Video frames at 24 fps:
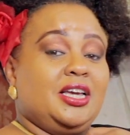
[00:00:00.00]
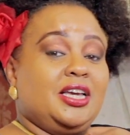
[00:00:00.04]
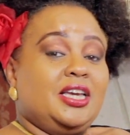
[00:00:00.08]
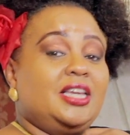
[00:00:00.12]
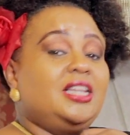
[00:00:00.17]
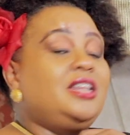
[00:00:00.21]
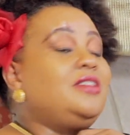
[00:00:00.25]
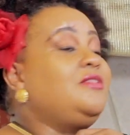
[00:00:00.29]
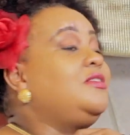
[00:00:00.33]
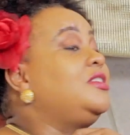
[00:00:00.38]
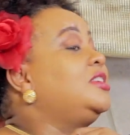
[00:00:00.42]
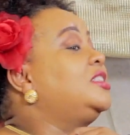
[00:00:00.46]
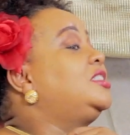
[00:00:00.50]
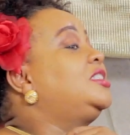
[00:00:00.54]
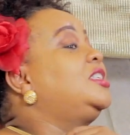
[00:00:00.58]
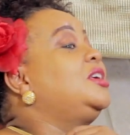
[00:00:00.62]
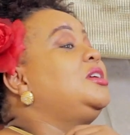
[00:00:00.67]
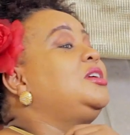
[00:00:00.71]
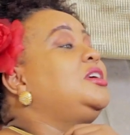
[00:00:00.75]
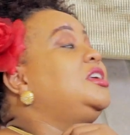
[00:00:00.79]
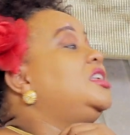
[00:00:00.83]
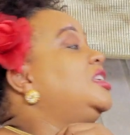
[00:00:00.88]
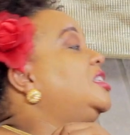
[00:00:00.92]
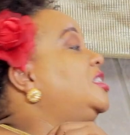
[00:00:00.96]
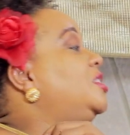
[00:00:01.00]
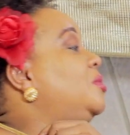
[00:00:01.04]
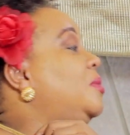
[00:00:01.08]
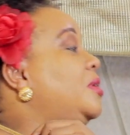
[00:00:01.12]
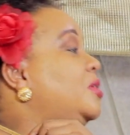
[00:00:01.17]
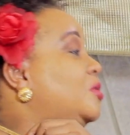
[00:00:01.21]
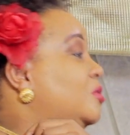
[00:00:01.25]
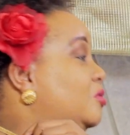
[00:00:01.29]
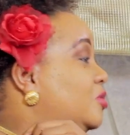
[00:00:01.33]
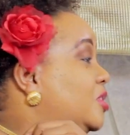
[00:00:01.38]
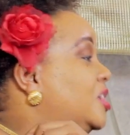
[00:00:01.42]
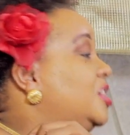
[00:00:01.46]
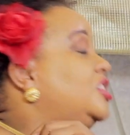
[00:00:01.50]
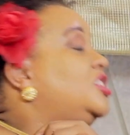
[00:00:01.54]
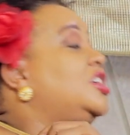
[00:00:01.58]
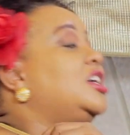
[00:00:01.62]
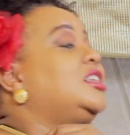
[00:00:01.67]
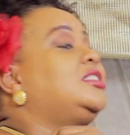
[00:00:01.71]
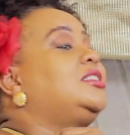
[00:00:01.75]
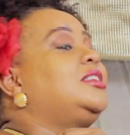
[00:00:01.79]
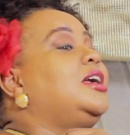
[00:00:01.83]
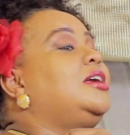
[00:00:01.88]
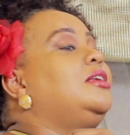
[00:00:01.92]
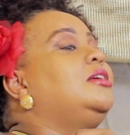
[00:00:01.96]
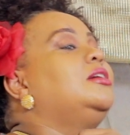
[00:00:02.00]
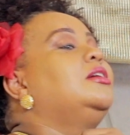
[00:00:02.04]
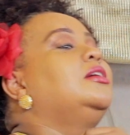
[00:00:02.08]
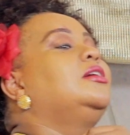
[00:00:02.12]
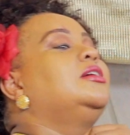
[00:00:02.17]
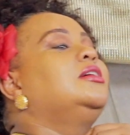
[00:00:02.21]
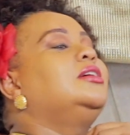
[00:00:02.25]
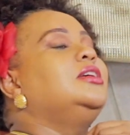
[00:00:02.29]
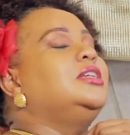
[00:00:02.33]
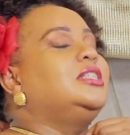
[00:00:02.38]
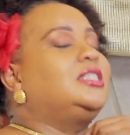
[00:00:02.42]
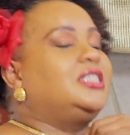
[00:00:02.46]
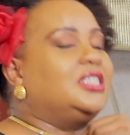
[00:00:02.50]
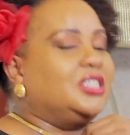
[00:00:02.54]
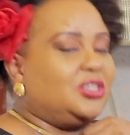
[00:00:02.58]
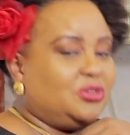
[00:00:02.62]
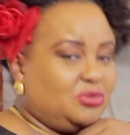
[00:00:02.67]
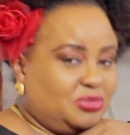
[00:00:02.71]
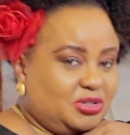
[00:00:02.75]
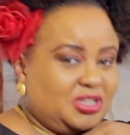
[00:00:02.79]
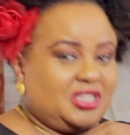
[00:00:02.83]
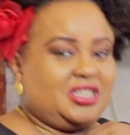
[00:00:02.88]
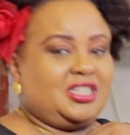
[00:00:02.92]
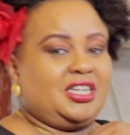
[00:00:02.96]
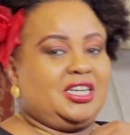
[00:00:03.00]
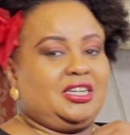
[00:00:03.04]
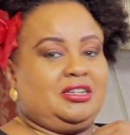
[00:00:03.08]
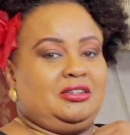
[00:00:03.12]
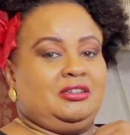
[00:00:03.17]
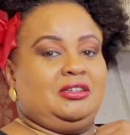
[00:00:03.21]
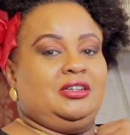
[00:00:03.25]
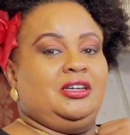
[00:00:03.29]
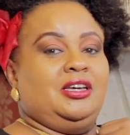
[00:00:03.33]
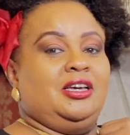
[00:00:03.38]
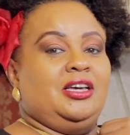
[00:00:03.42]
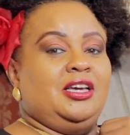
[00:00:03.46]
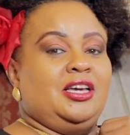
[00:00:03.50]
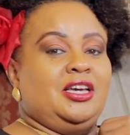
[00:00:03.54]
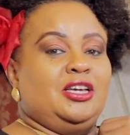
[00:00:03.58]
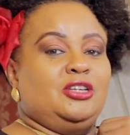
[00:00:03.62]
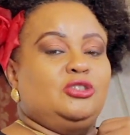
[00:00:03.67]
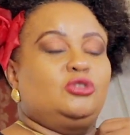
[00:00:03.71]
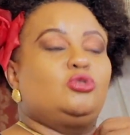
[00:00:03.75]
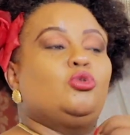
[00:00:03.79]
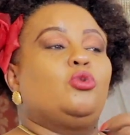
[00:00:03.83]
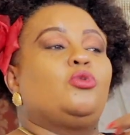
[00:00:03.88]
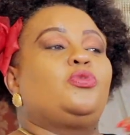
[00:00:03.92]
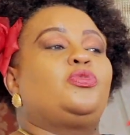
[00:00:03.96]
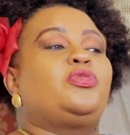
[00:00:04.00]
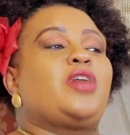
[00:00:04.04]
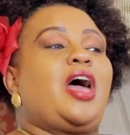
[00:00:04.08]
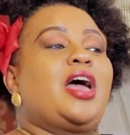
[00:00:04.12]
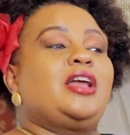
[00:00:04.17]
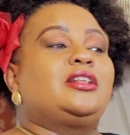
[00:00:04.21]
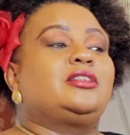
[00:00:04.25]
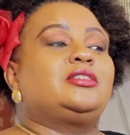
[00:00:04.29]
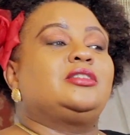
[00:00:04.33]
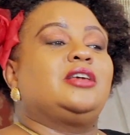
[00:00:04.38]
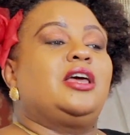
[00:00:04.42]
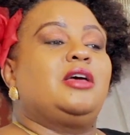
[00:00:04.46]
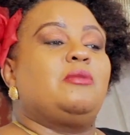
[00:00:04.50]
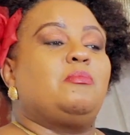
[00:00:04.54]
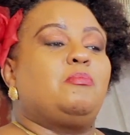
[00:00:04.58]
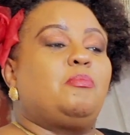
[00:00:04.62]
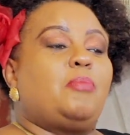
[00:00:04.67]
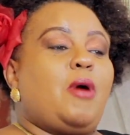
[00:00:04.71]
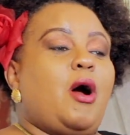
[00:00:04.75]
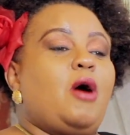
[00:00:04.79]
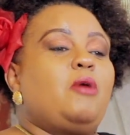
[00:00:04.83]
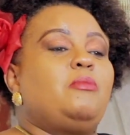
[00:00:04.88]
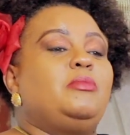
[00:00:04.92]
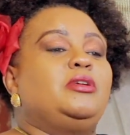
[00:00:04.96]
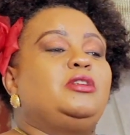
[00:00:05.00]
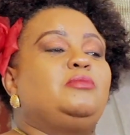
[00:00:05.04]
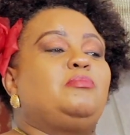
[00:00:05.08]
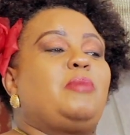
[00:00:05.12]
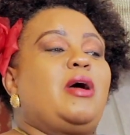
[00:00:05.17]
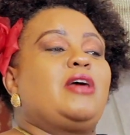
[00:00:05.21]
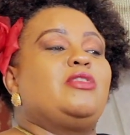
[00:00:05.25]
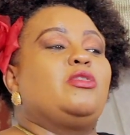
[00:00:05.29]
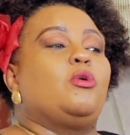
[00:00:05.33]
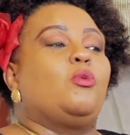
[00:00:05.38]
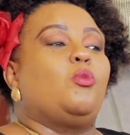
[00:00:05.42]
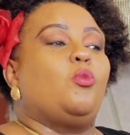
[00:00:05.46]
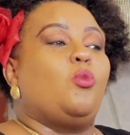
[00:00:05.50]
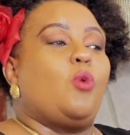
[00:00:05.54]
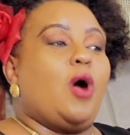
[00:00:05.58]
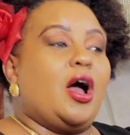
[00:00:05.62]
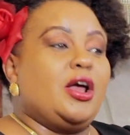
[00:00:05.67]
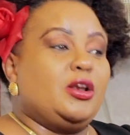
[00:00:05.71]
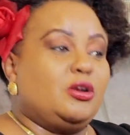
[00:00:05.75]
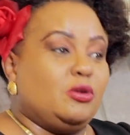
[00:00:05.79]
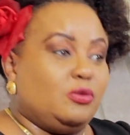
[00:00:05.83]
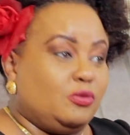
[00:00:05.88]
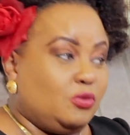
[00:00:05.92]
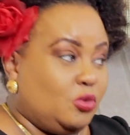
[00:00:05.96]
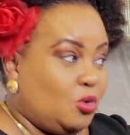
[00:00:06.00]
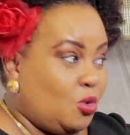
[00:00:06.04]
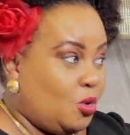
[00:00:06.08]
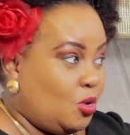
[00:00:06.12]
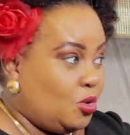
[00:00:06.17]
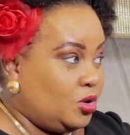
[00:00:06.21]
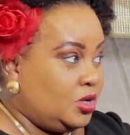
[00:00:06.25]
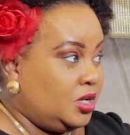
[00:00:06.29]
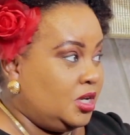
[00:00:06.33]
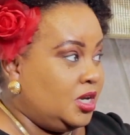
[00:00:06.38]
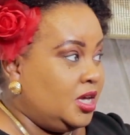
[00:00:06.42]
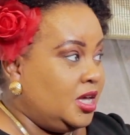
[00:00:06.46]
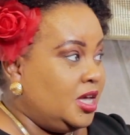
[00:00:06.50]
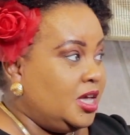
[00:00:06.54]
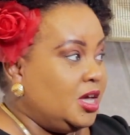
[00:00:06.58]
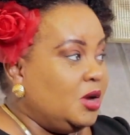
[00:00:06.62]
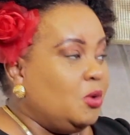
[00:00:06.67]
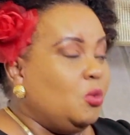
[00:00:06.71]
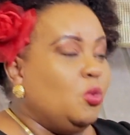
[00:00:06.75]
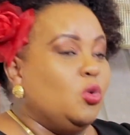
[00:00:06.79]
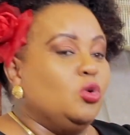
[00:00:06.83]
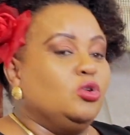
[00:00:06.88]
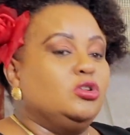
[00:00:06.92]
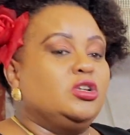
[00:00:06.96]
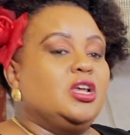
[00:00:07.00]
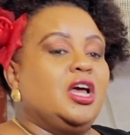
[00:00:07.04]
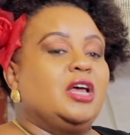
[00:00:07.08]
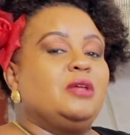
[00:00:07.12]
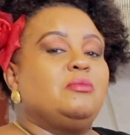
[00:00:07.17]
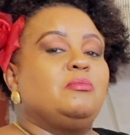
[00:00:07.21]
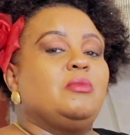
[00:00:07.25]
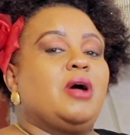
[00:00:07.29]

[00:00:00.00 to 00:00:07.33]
He didn't say where it was, he just said, it is written. So that empowerment by the word of God would